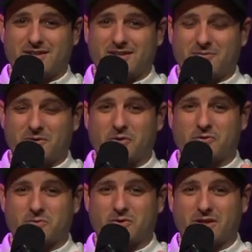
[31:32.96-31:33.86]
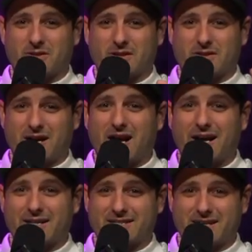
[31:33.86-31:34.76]
When those were like the
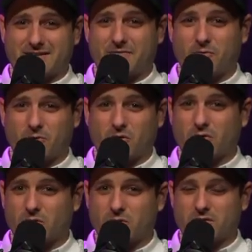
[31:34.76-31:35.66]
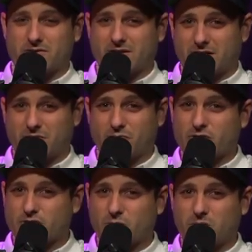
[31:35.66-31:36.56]
high test Four Loco ones, like the
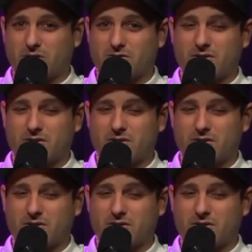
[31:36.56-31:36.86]
original ones.